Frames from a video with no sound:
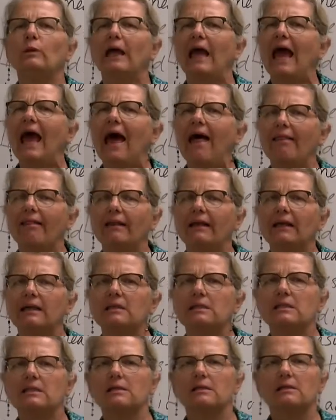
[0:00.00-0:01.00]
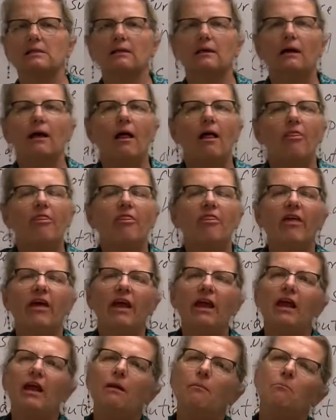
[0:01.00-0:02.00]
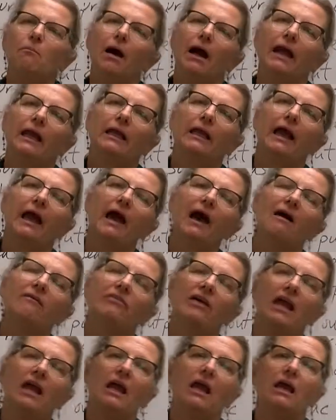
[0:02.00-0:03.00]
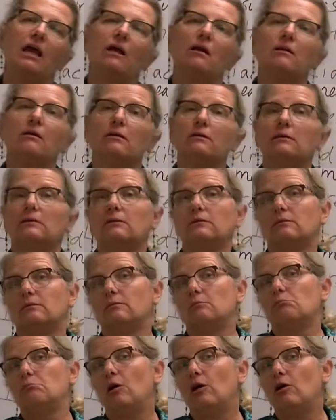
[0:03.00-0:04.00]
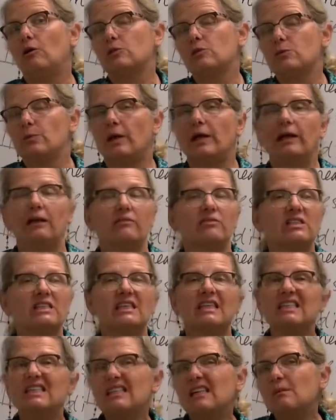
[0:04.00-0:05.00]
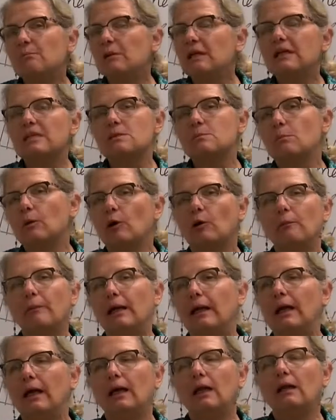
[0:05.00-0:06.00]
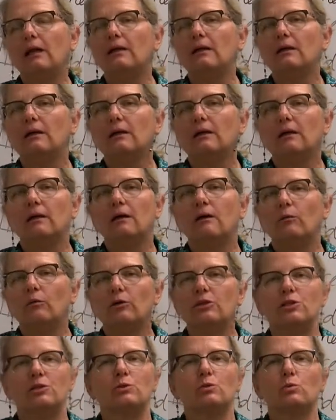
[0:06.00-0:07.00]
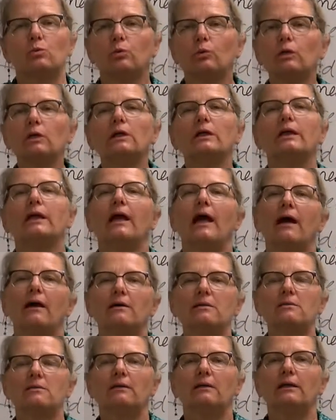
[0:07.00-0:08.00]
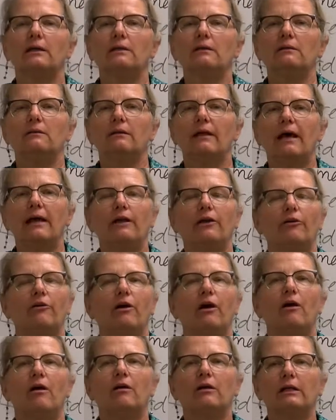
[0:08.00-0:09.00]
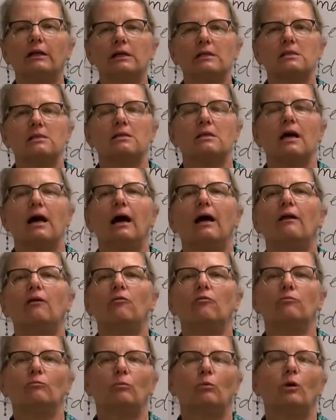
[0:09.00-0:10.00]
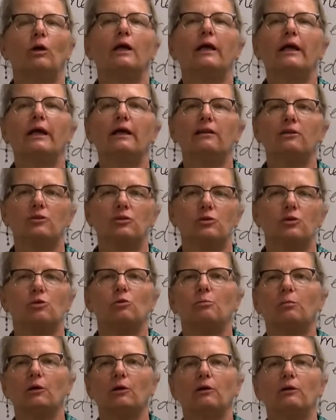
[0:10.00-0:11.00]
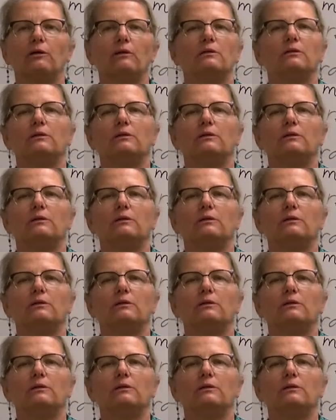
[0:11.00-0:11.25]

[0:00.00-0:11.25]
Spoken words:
athletes, they might have a pulse rate of 60 beats per minute, which is really excellent, that your heart is not working super